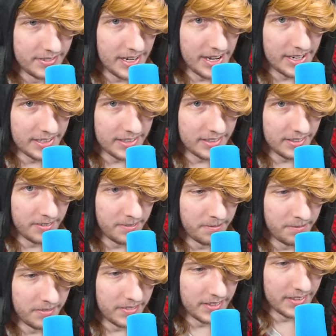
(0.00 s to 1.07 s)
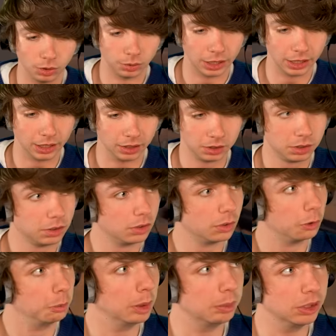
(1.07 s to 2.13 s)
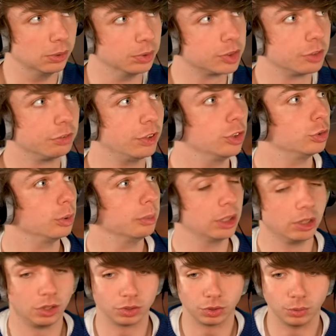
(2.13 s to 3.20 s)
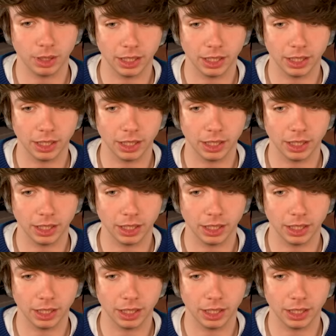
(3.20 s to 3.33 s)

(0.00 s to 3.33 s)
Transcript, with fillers: Yeah. Oh, wow. Okay. Or maybe he was the friends we made along the